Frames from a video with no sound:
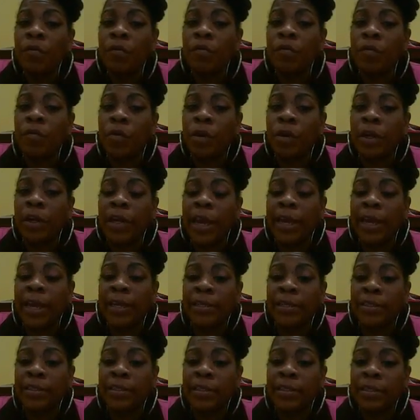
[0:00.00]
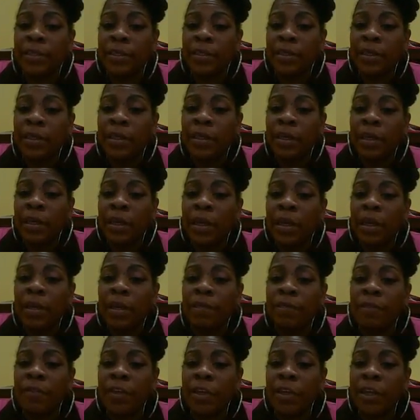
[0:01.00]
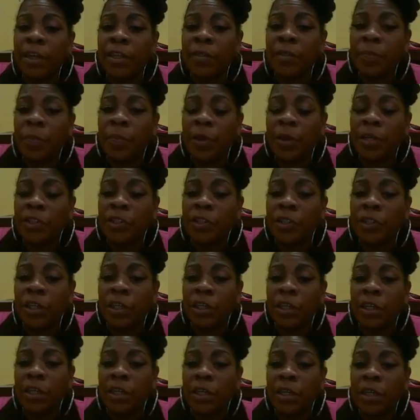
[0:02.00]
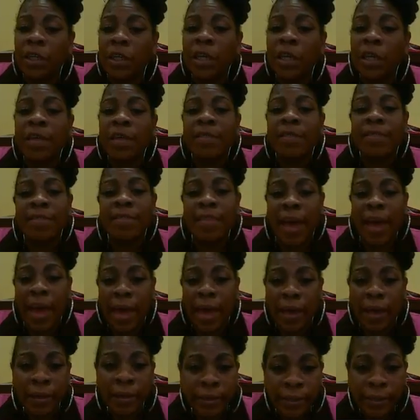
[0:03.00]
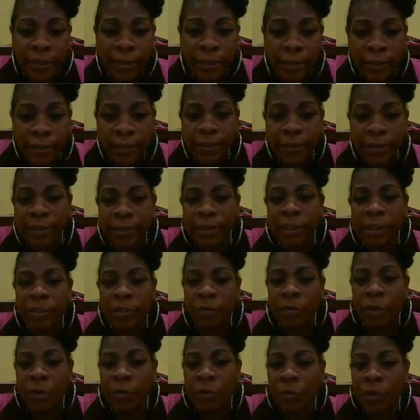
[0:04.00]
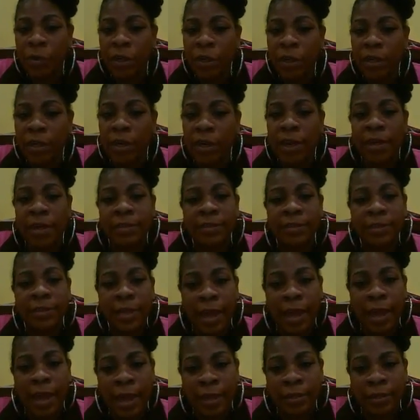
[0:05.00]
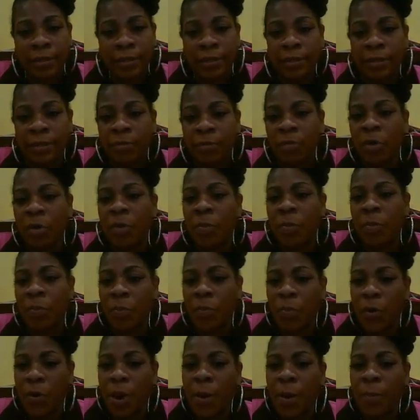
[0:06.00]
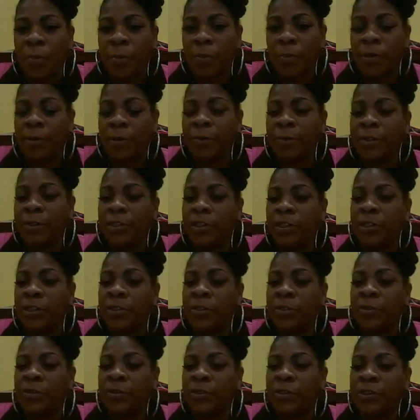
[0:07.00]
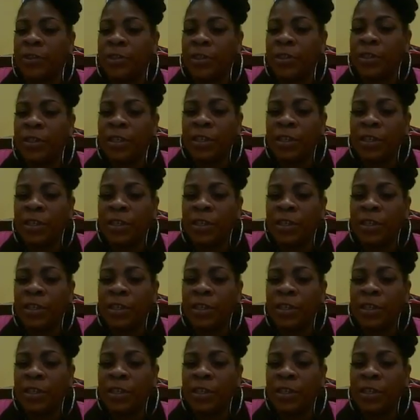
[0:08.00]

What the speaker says: 48. If the expression that is rewritten as that, what property was used?